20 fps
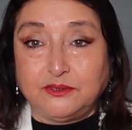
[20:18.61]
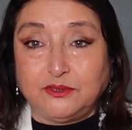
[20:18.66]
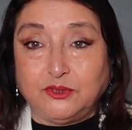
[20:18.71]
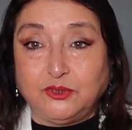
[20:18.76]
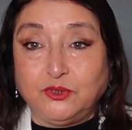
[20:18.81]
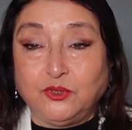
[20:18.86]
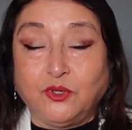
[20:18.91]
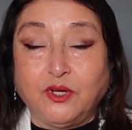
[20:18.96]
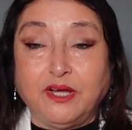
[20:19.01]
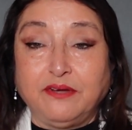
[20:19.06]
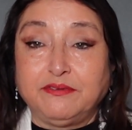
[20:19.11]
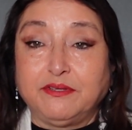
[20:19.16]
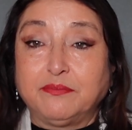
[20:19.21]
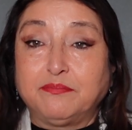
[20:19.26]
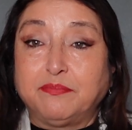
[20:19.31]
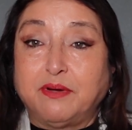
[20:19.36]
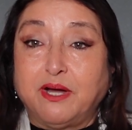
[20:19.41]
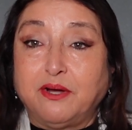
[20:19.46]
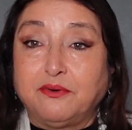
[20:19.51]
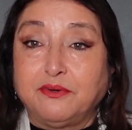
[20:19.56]
You don't have the
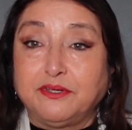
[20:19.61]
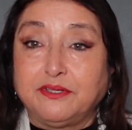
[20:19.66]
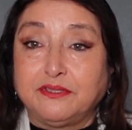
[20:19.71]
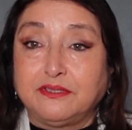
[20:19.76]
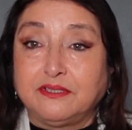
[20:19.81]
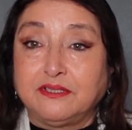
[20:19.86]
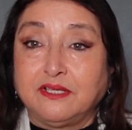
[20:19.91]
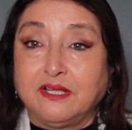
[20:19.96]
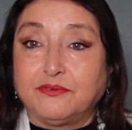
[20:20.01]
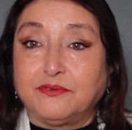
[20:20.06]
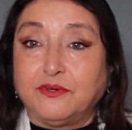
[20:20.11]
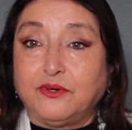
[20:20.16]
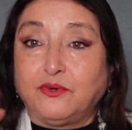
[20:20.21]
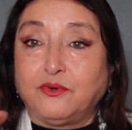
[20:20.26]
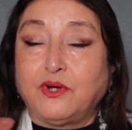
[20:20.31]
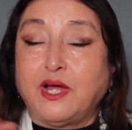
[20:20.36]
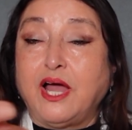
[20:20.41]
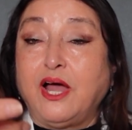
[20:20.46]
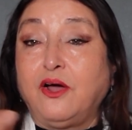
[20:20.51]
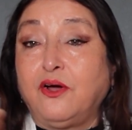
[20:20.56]
power
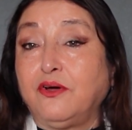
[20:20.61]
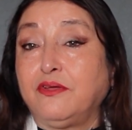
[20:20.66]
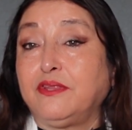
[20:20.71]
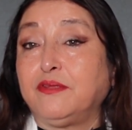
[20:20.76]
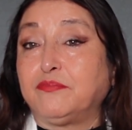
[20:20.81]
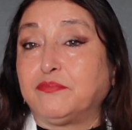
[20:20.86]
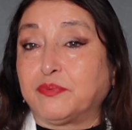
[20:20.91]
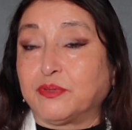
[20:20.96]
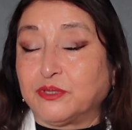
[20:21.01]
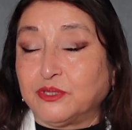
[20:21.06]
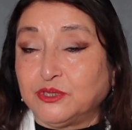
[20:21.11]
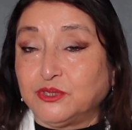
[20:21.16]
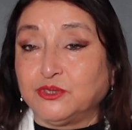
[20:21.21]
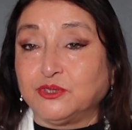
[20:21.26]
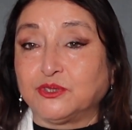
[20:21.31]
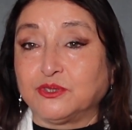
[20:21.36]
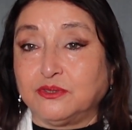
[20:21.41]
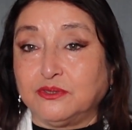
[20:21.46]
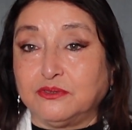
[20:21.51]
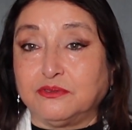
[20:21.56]
of how other person
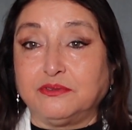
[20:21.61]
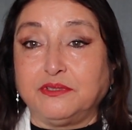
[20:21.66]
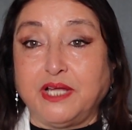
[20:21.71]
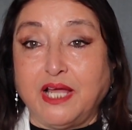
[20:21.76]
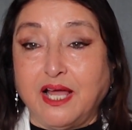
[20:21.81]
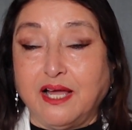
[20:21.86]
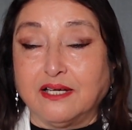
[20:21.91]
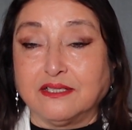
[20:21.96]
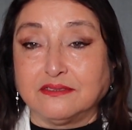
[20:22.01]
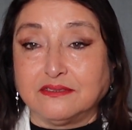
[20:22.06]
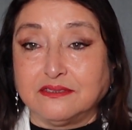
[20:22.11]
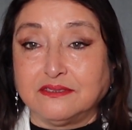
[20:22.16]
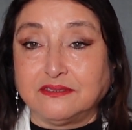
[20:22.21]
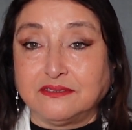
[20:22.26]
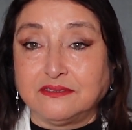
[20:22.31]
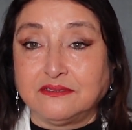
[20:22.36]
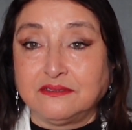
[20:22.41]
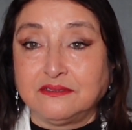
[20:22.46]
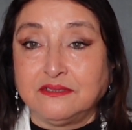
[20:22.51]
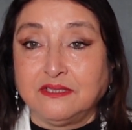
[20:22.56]
is going to react.
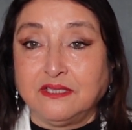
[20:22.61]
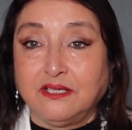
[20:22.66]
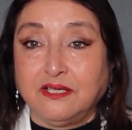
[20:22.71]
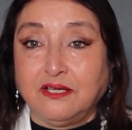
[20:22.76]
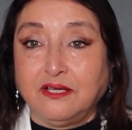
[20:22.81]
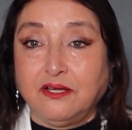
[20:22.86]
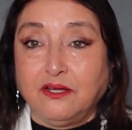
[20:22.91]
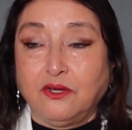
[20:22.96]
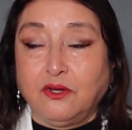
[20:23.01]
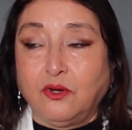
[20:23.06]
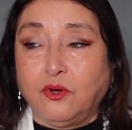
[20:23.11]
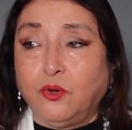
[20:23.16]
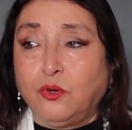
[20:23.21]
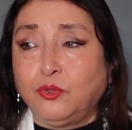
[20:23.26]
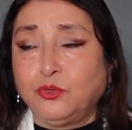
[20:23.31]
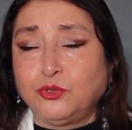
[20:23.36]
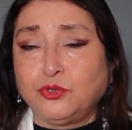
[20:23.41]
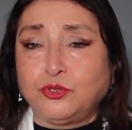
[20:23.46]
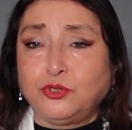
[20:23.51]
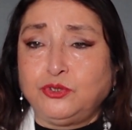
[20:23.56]

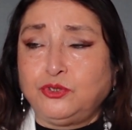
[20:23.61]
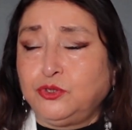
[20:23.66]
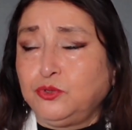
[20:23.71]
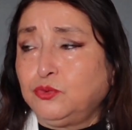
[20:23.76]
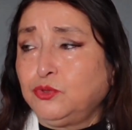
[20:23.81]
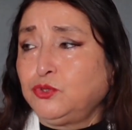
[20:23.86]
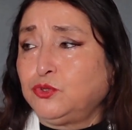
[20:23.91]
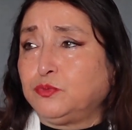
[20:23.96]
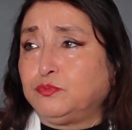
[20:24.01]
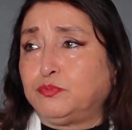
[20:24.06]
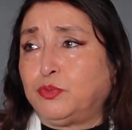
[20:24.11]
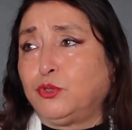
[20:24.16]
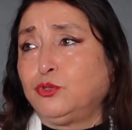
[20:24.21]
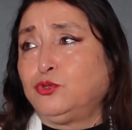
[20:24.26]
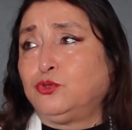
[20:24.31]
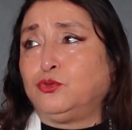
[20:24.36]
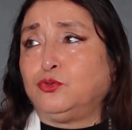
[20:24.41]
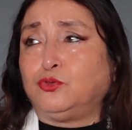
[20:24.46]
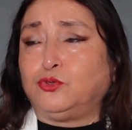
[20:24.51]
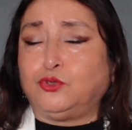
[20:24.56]
Oh, she was
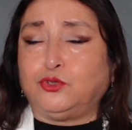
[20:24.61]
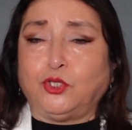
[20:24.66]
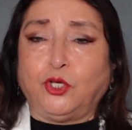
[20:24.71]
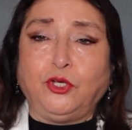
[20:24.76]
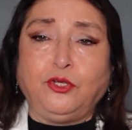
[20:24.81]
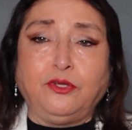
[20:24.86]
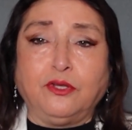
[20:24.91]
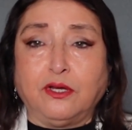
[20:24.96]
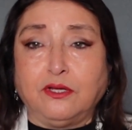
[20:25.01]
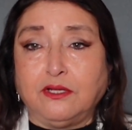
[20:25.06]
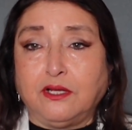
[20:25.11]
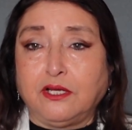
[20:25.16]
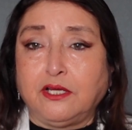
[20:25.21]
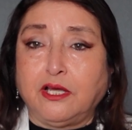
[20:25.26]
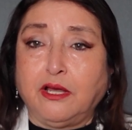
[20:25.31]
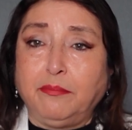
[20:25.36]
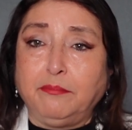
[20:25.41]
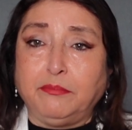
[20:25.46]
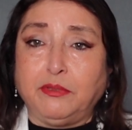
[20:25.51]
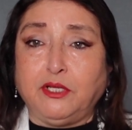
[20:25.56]
supposed to say that. I
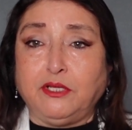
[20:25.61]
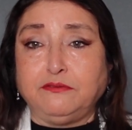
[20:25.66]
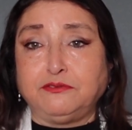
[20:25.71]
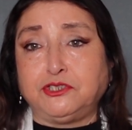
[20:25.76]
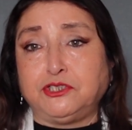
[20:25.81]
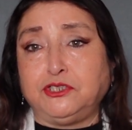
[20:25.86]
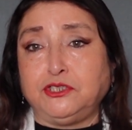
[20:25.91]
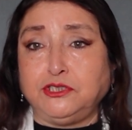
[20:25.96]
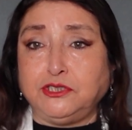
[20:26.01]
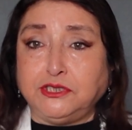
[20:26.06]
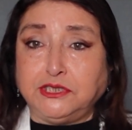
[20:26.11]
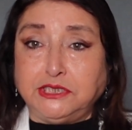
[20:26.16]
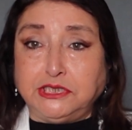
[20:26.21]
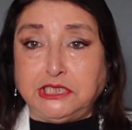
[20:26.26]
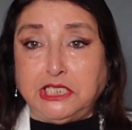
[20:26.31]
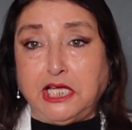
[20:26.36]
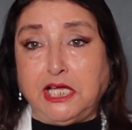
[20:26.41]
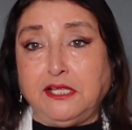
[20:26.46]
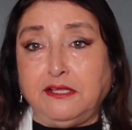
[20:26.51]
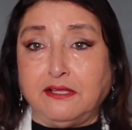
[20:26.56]
can't believe she didn't
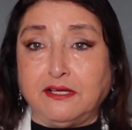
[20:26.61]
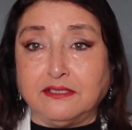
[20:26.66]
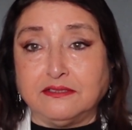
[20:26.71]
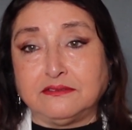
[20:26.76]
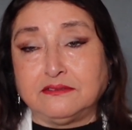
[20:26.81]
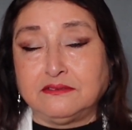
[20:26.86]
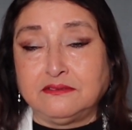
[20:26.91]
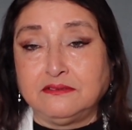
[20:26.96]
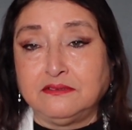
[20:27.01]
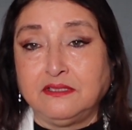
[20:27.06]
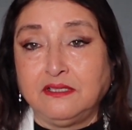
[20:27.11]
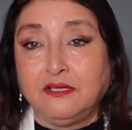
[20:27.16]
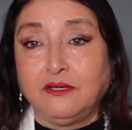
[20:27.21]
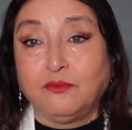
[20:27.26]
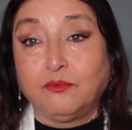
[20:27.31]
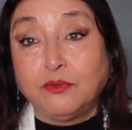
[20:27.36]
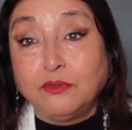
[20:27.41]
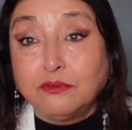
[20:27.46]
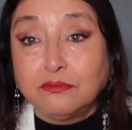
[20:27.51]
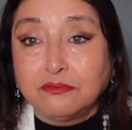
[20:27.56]
say that.
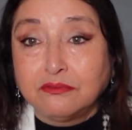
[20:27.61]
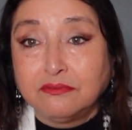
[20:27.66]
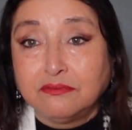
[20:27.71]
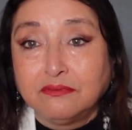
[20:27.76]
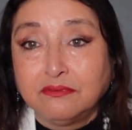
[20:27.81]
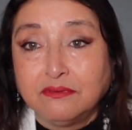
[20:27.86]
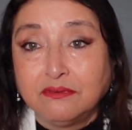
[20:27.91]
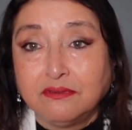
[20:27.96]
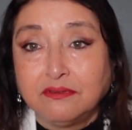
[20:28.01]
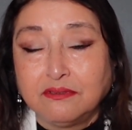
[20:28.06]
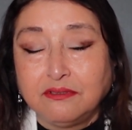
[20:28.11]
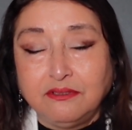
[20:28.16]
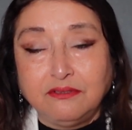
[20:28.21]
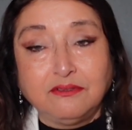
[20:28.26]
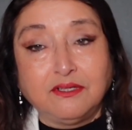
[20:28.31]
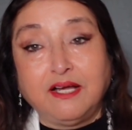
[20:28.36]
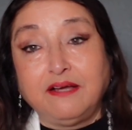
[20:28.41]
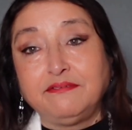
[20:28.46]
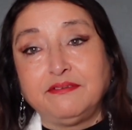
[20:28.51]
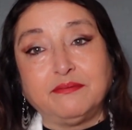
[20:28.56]
Well, you
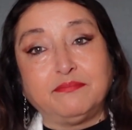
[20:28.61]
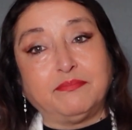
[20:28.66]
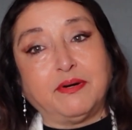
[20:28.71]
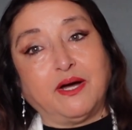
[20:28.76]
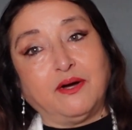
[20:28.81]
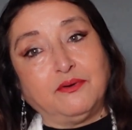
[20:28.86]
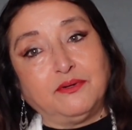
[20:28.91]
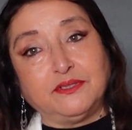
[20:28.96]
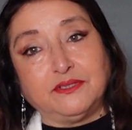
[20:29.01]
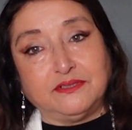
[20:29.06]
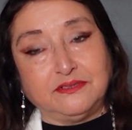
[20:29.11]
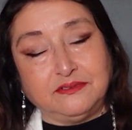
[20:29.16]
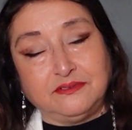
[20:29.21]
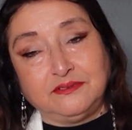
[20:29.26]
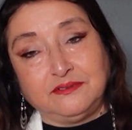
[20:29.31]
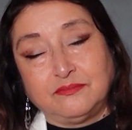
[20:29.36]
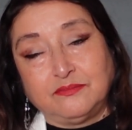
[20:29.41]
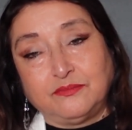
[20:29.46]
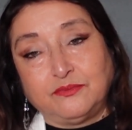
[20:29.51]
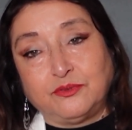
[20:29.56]
don't have the power
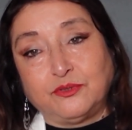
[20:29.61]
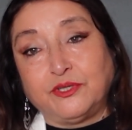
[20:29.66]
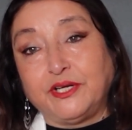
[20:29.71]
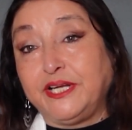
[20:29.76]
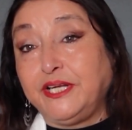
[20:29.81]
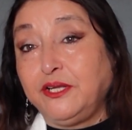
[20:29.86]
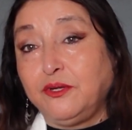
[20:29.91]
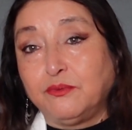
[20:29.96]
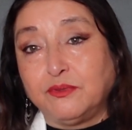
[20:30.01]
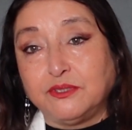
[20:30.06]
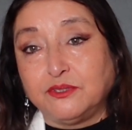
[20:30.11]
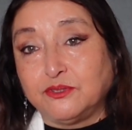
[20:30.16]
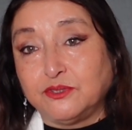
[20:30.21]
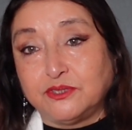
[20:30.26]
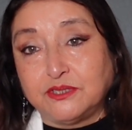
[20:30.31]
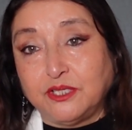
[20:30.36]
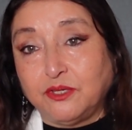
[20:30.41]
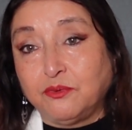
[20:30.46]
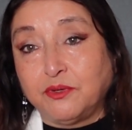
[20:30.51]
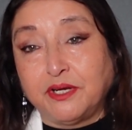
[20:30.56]
for anyone to
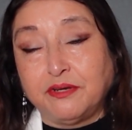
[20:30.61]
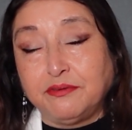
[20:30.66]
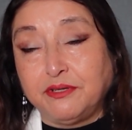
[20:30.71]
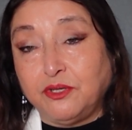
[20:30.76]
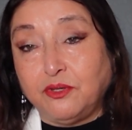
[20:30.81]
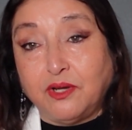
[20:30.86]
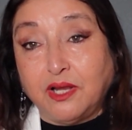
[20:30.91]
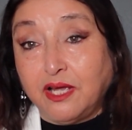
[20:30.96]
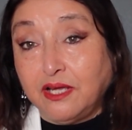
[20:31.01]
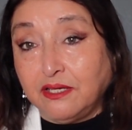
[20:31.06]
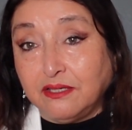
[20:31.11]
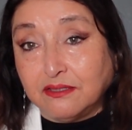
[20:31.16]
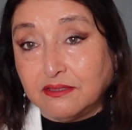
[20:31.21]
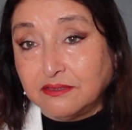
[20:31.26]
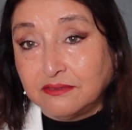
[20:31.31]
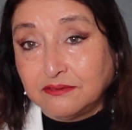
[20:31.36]
say whatever you like.